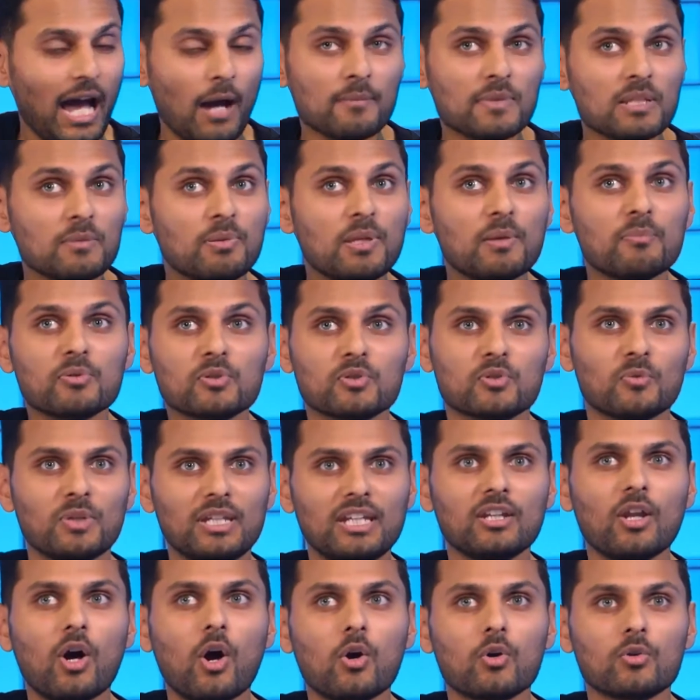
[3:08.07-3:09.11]
How many people do
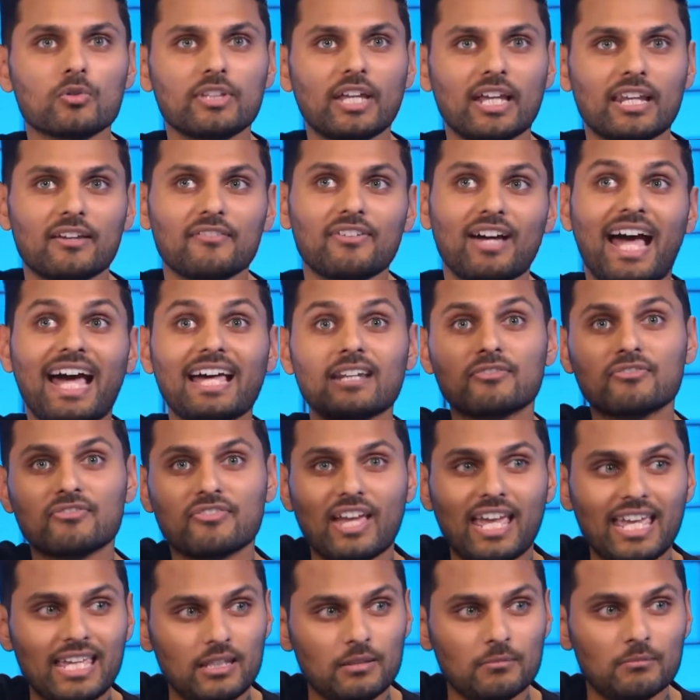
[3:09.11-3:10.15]
we know that have had
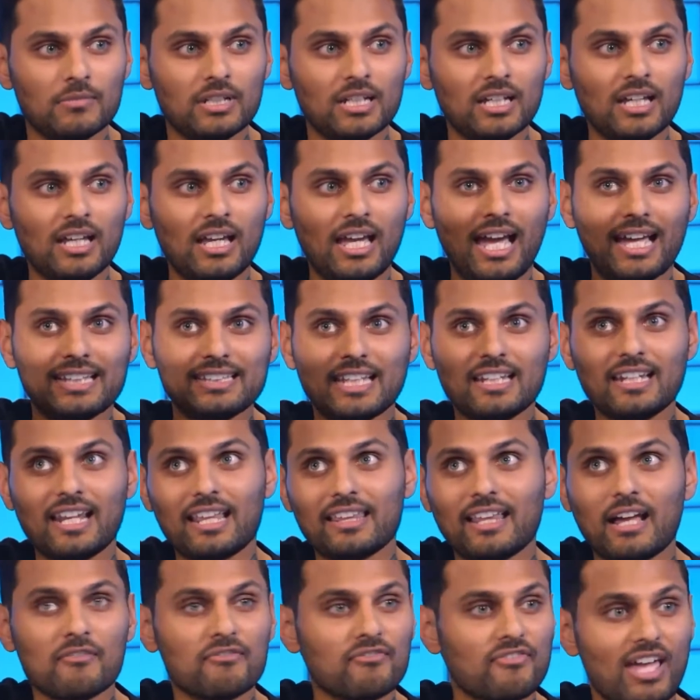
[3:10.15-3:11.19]
fame and then
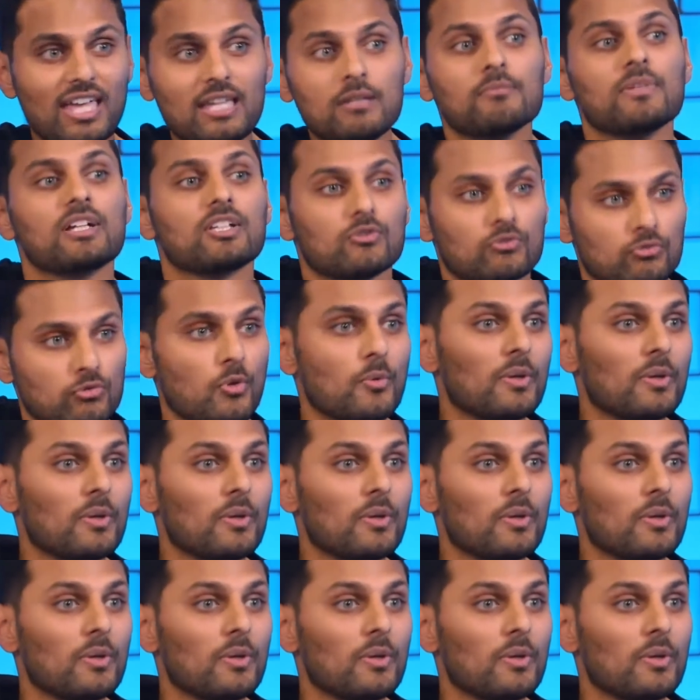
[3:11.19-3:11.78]
that fame has